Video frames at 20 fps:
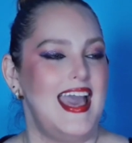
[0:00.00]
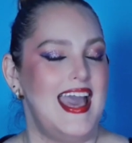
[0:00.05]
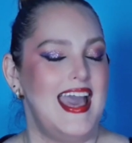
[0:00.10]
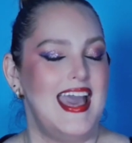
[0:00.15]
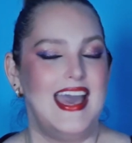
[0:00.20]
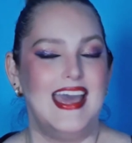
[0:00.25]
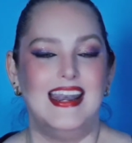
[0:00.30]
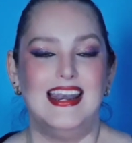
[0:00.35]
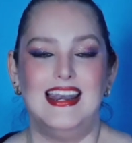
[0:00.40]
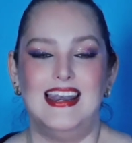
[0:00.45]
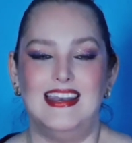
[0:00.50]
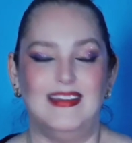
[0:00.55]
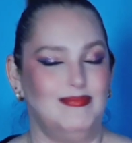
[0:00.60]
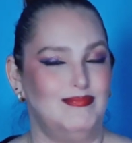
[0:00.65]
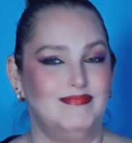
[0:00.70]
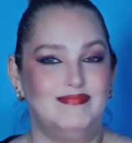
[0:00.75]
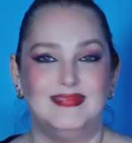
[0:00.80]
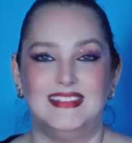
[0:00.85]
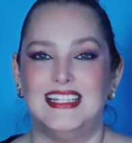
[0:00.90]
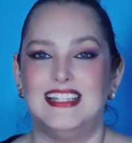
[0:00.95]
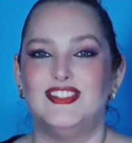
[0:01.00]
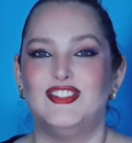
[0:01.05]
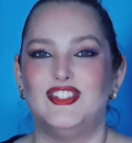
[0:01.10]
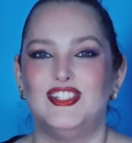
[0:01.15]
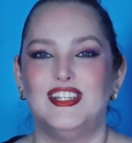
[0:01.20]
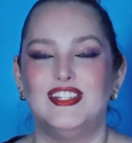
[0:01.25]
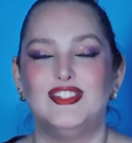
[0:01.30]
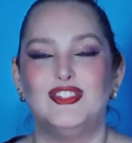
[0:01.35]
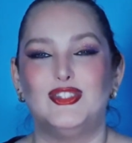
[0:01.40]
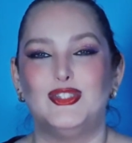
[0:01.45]
and let's
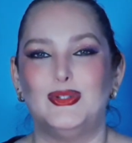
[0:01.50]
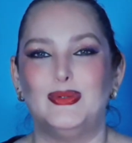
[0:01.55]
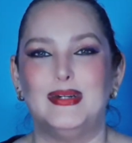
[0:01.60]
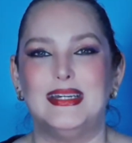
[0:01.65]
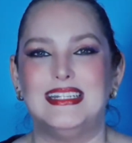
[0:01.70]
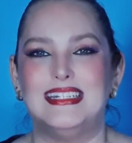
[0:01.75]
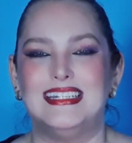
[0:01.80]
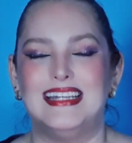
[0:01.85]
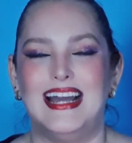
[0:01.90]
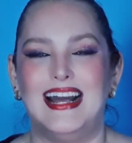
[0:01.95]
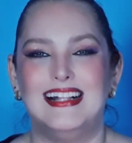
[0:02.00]
just do it.